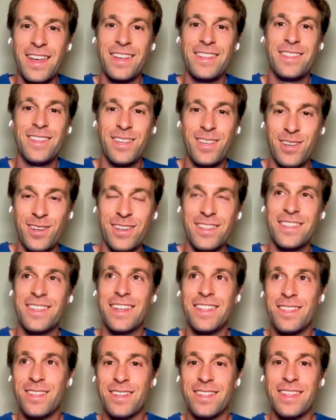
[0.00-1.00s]
secure than
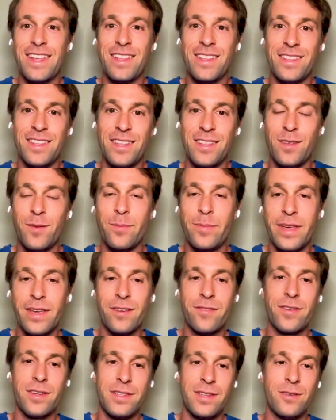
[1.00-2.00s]
the than, than the big
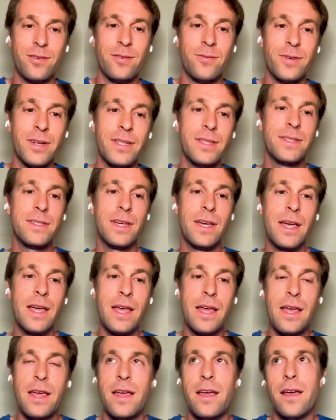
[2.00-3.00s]
critical ones.
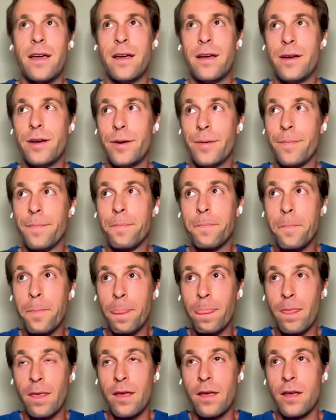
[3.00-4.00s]
Um,
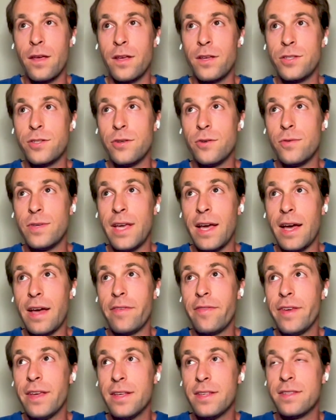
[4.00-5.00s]
so yeah, I think